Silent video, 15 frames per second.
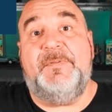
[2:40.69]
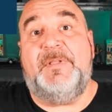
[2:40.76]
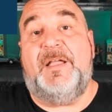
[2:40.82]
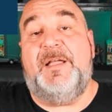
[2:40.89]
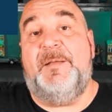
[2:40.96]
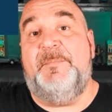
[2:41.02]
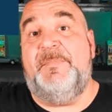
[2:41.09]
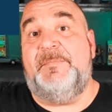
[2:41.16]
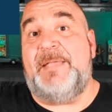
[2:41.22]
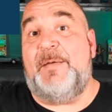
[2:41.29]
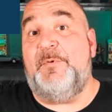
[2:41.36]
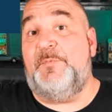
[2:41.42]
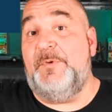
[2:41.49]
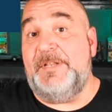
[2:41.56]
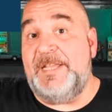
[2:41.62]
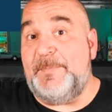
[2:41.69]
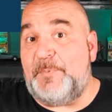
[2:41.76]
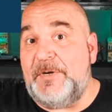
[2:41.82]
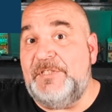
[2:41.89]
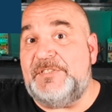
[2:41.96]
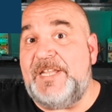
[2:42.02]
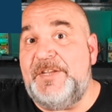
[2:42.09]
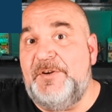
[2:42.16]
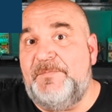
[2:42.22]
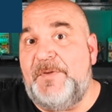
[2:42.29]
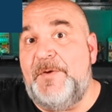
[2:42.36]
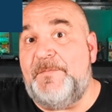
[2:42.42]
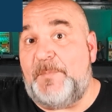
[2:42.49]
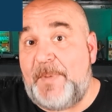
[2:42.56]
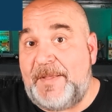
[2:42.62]
I would really appreciate your
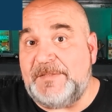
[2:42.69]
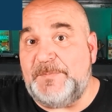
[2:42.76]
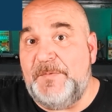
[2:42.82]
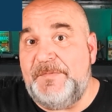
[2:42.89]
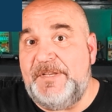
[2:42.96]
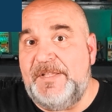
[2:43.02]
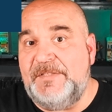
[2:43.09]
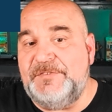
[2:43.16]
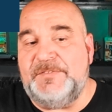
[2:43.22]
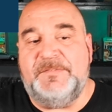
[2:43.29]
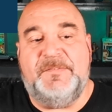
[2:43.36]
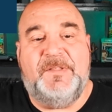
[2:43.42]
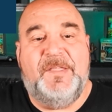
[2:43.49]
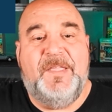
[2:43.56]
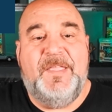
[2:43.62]
vote for Pop's Movie Dungeon.